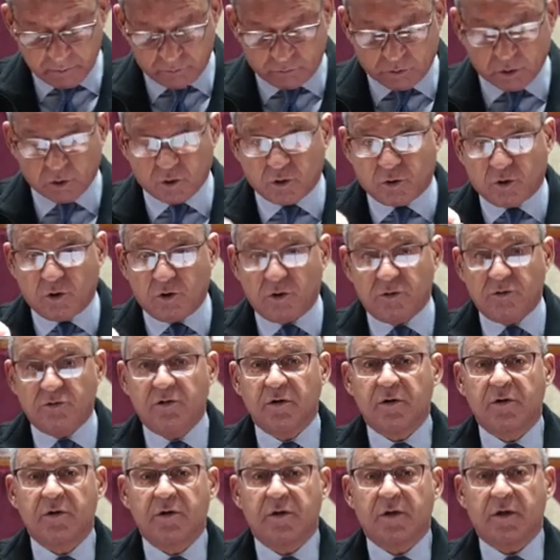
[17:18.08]
the
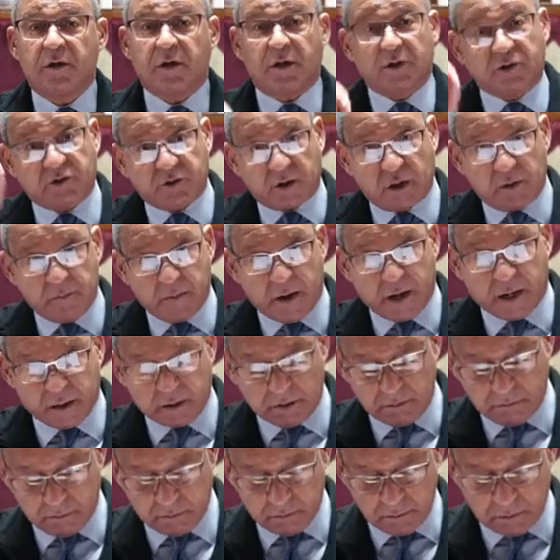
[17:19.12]
good in
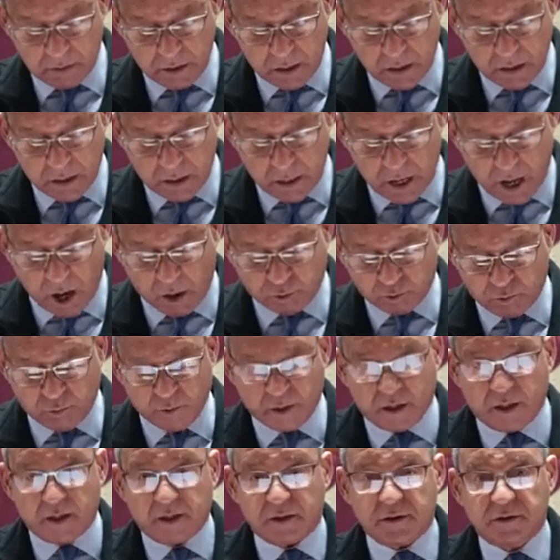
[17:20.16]
Jeremiah
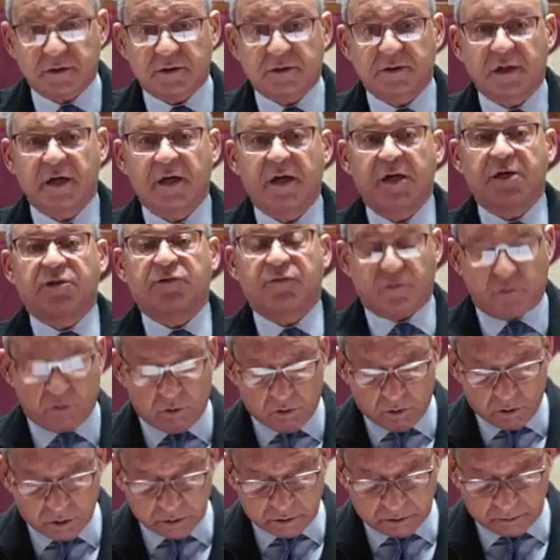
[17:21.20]
outweighs his
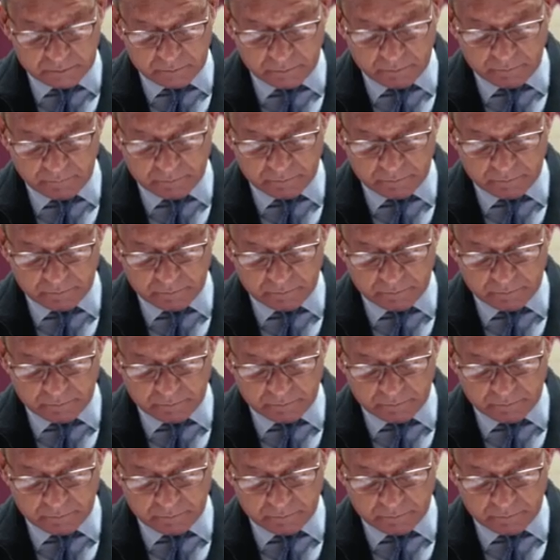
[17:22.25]
flaws.